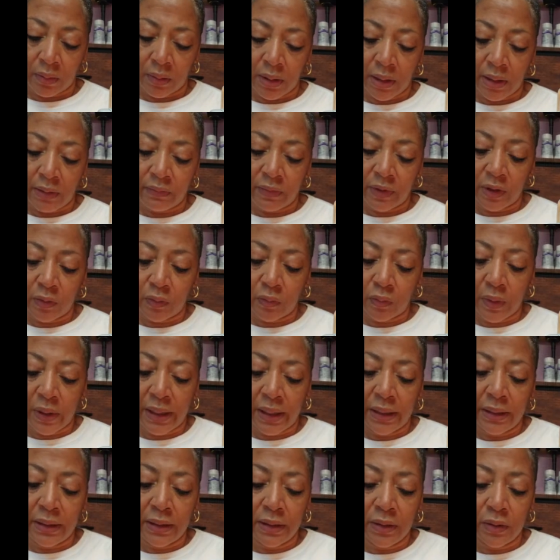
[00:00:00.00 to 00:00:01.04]
having the right
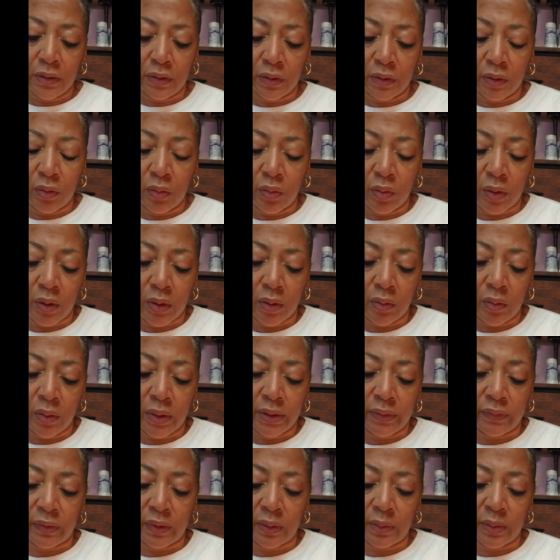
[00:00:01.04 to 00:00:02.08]
needle to work with
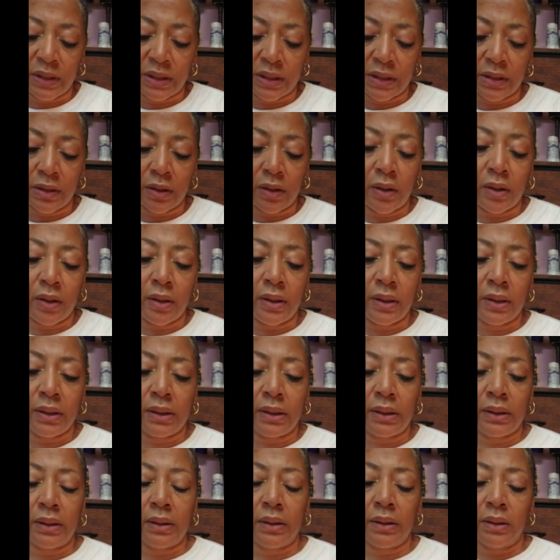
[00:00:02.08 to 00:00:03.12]
from the start
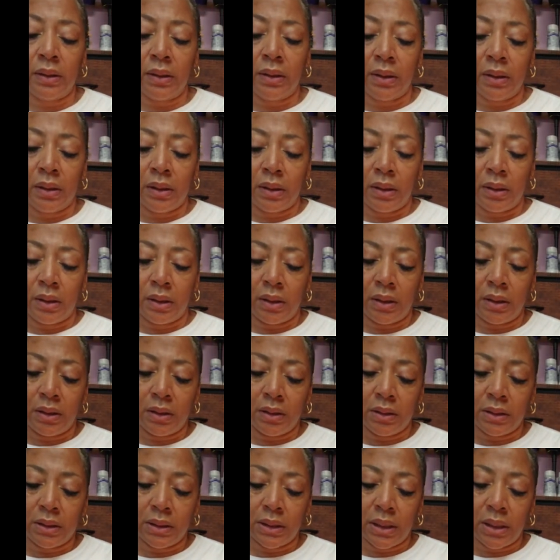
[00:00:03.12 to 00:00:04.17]
is
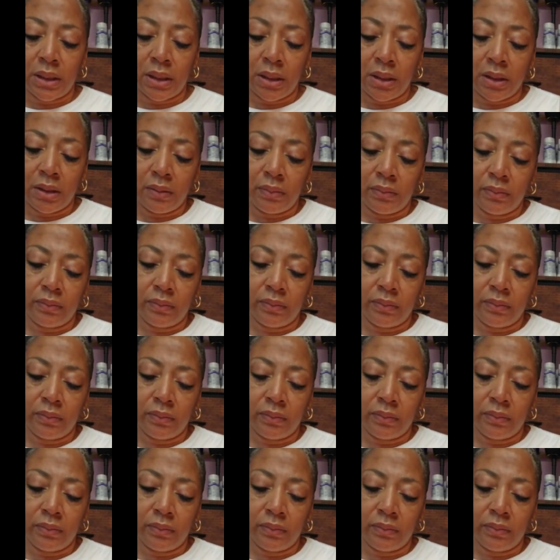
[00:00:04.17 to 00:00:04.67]
key.